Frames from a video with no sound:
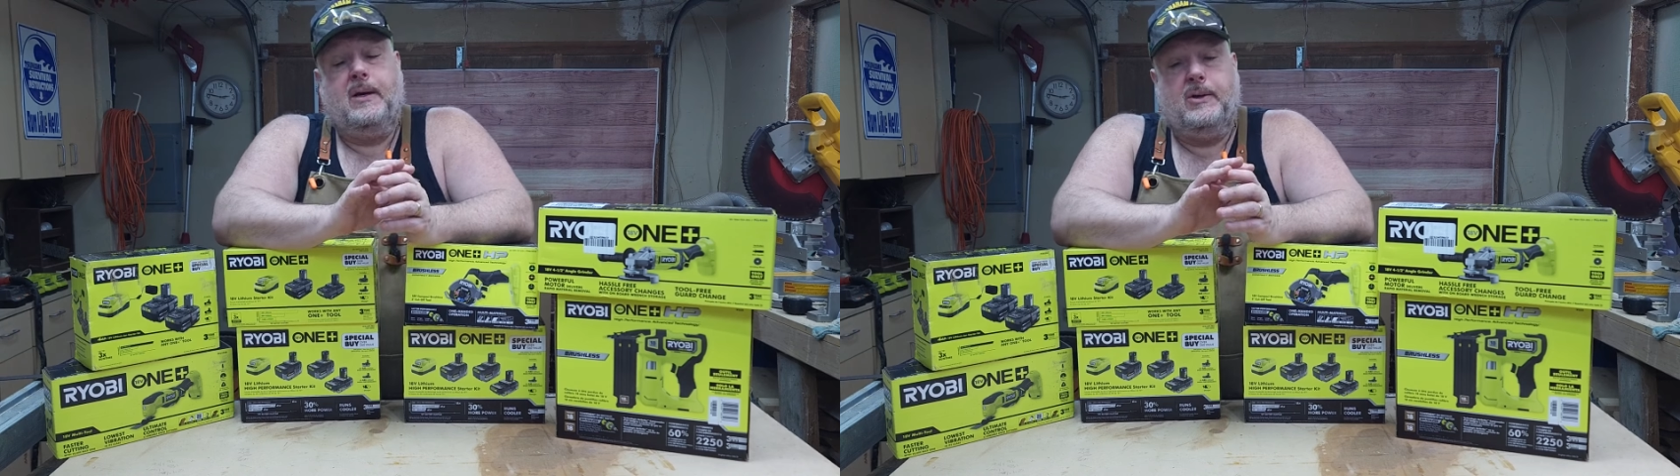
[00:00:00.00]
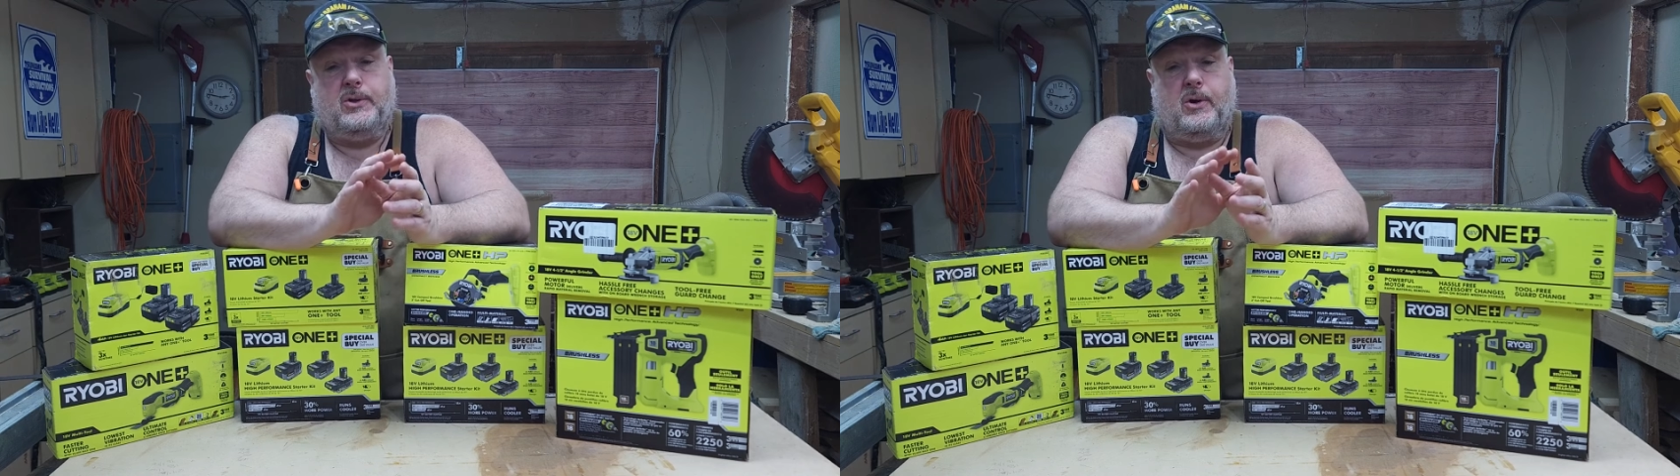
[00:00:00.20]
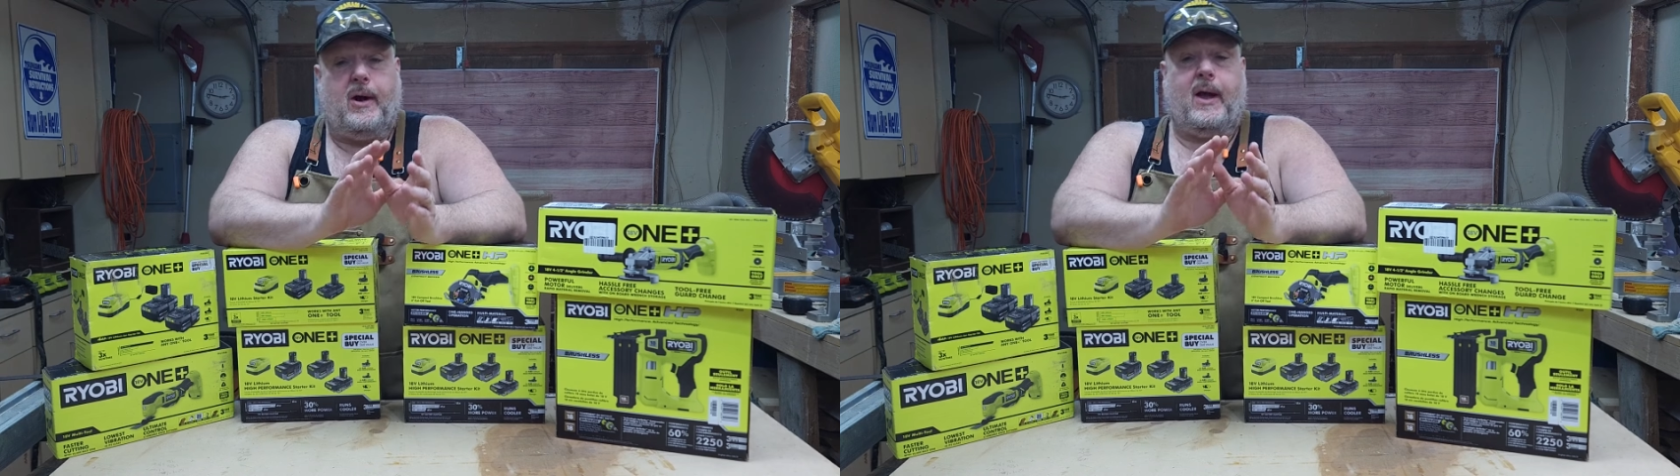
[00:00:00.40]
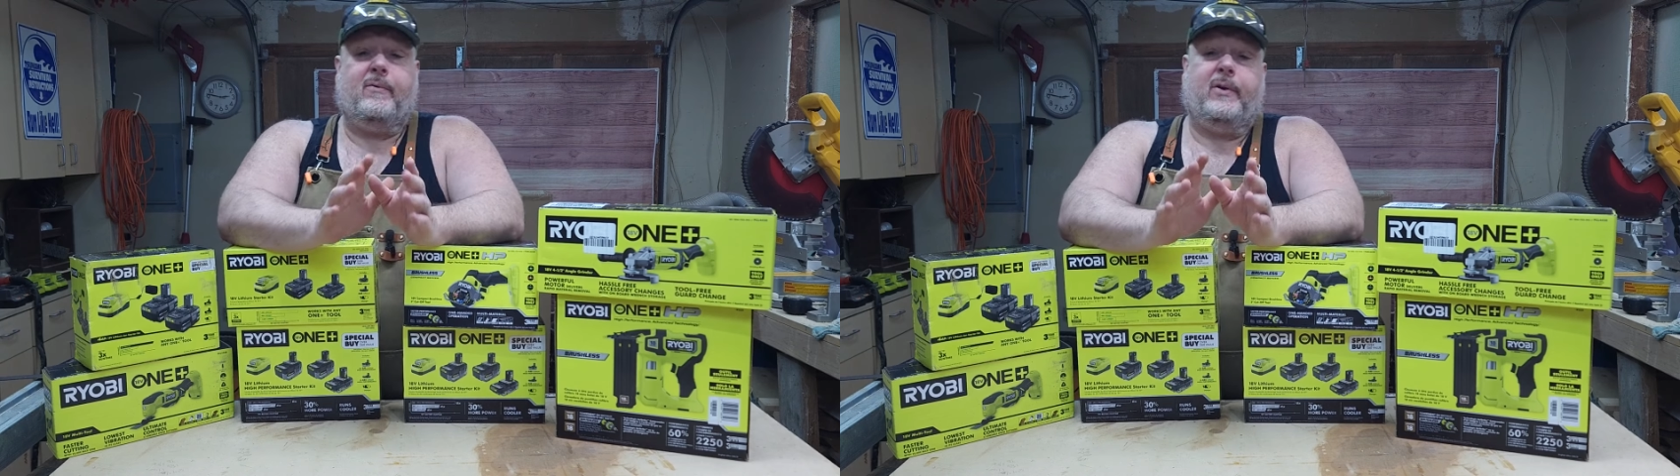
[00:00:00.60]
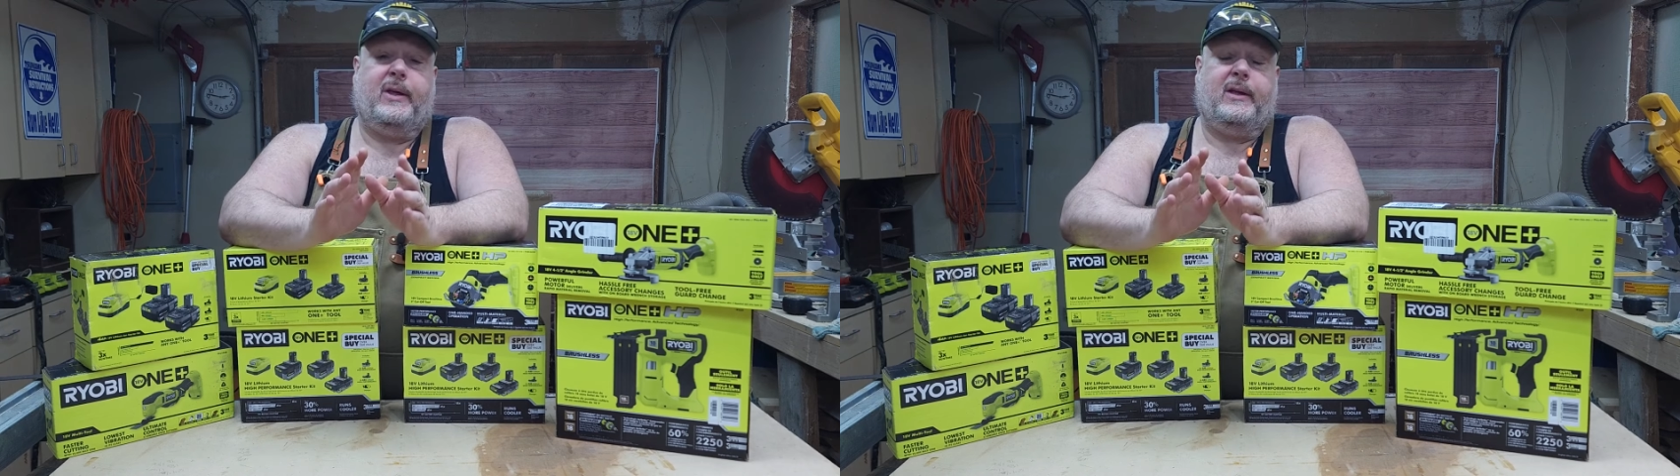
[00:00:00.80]
So
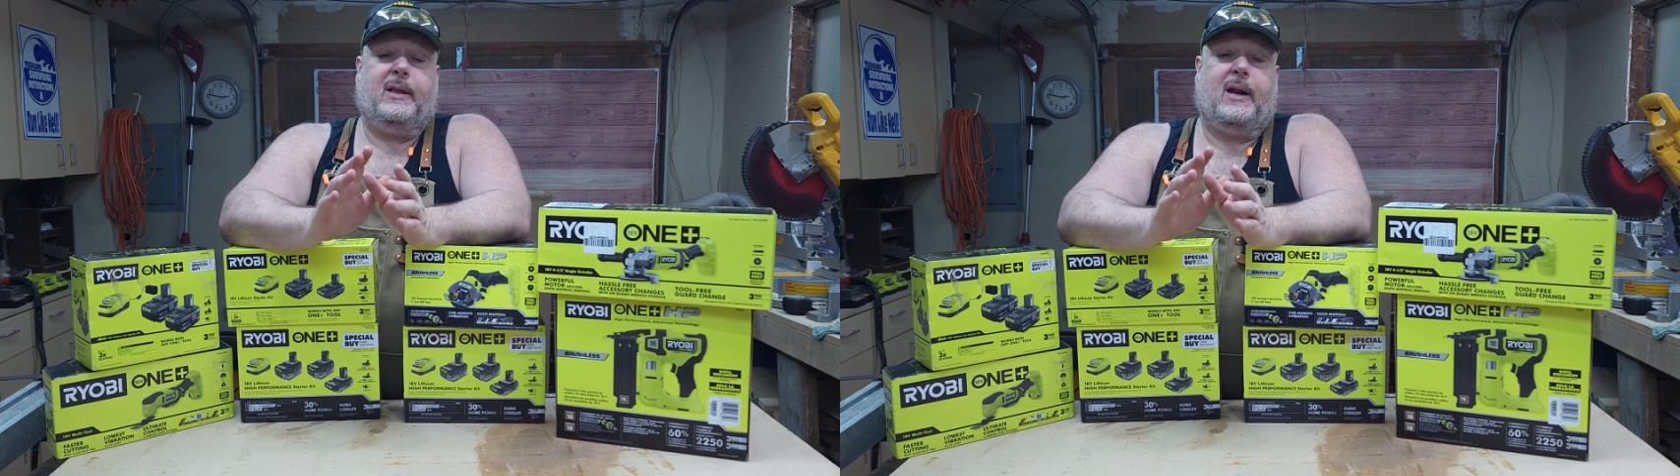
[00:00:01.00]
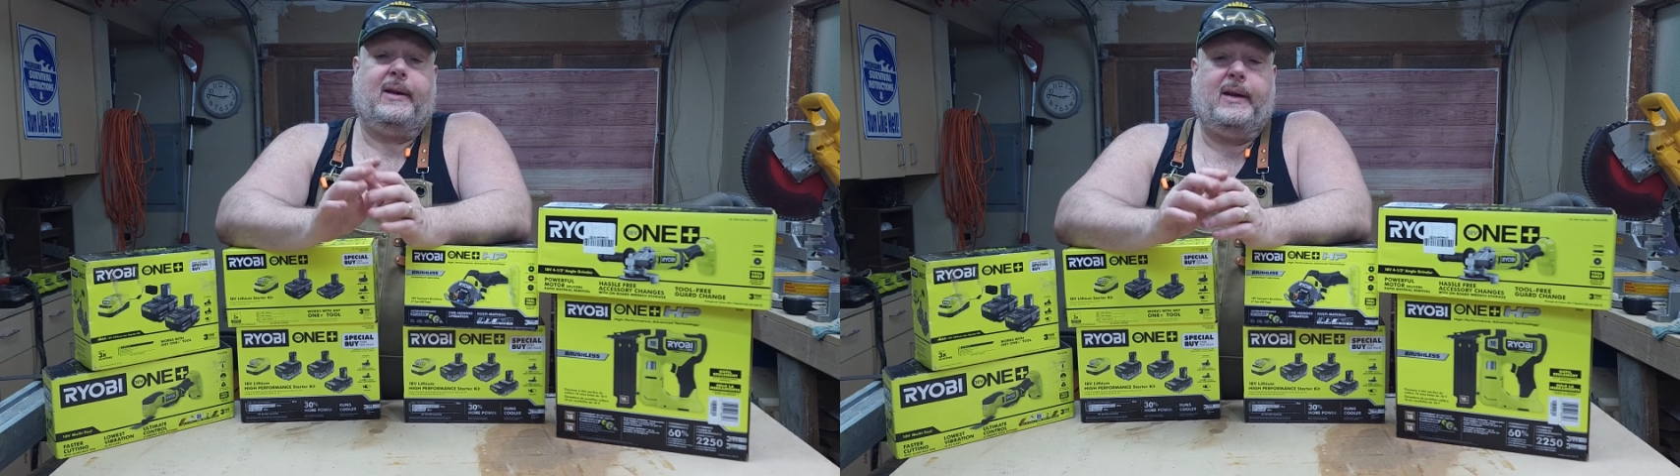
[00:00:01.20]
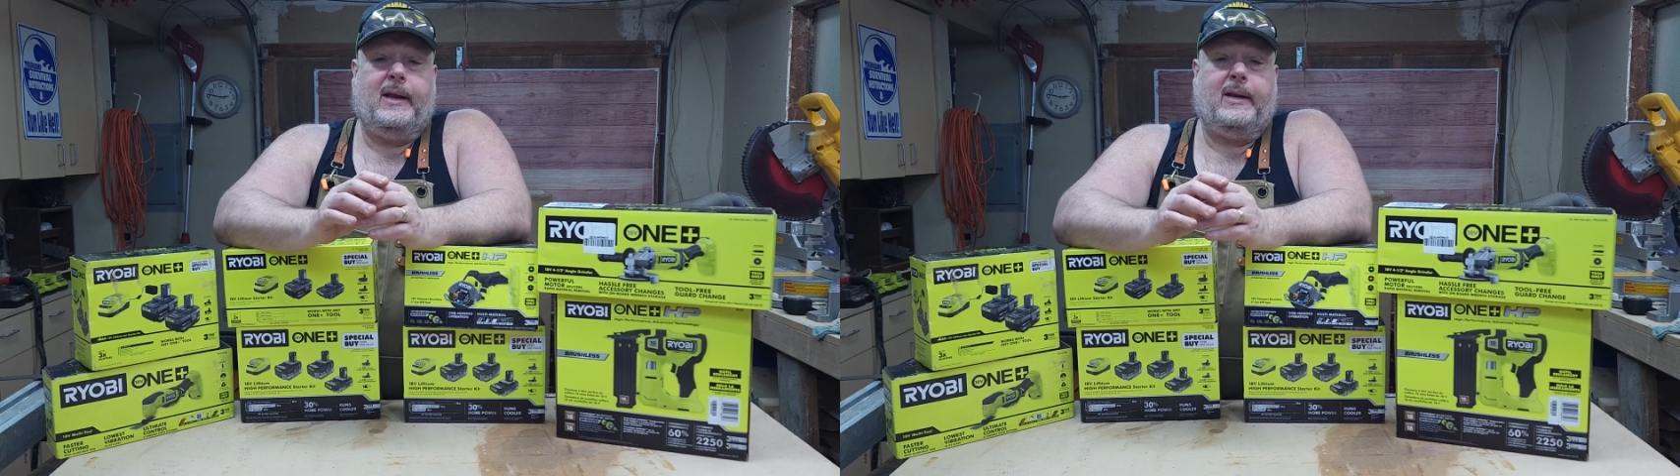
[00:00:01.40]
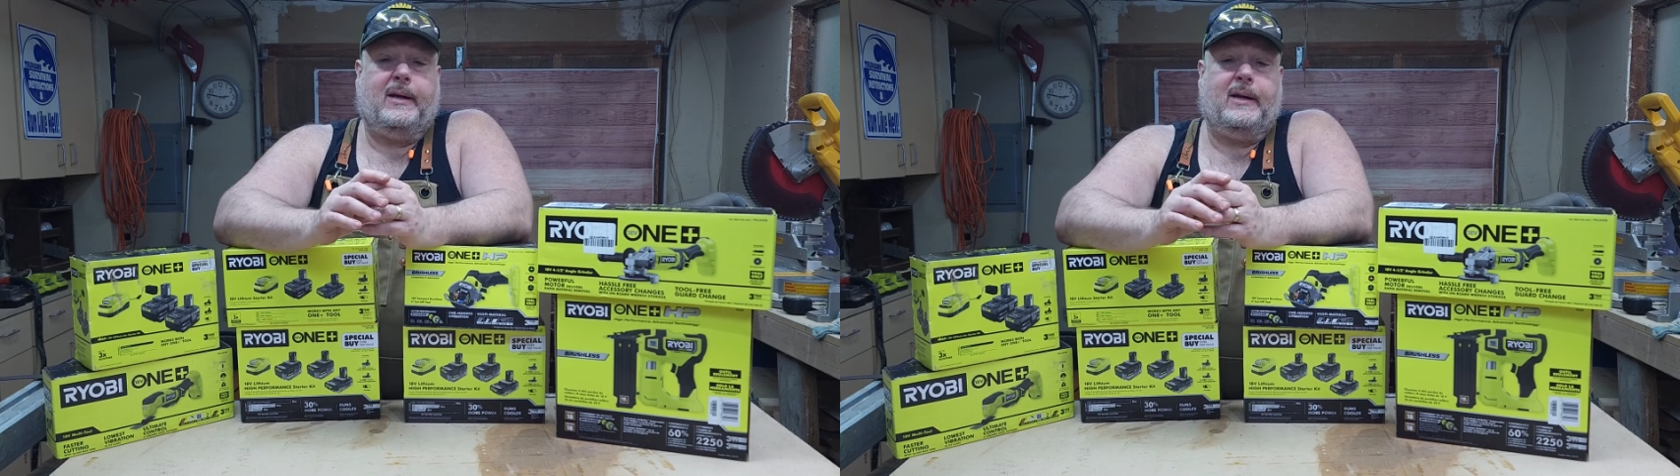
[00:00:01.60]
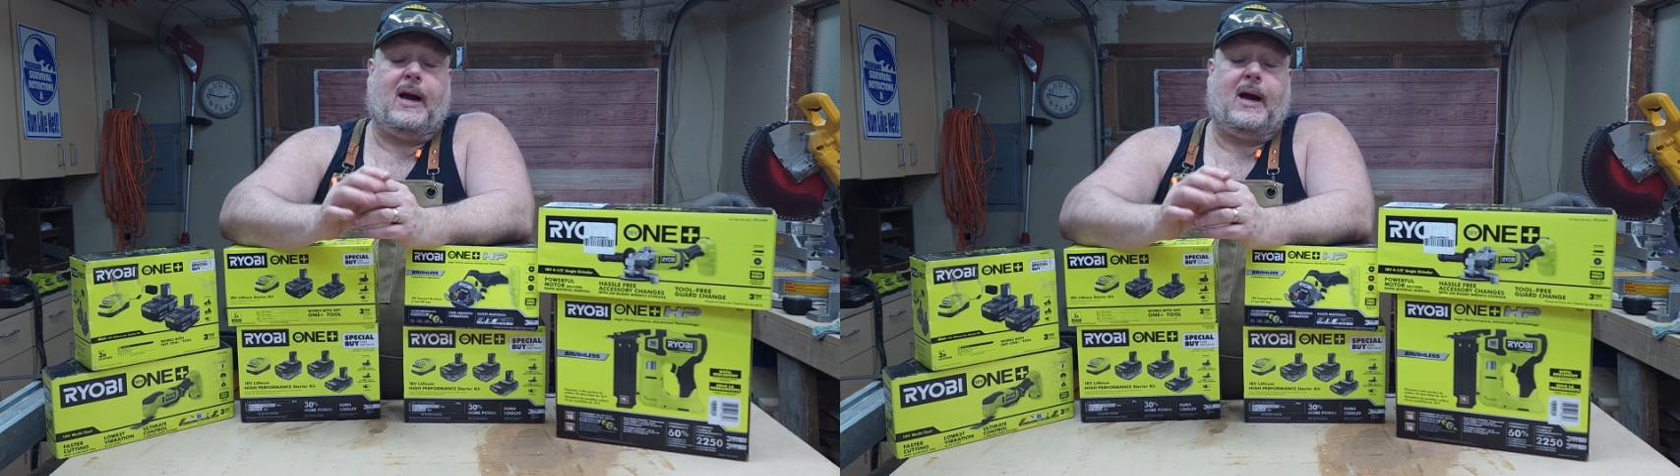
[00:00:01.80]
everything that I needed,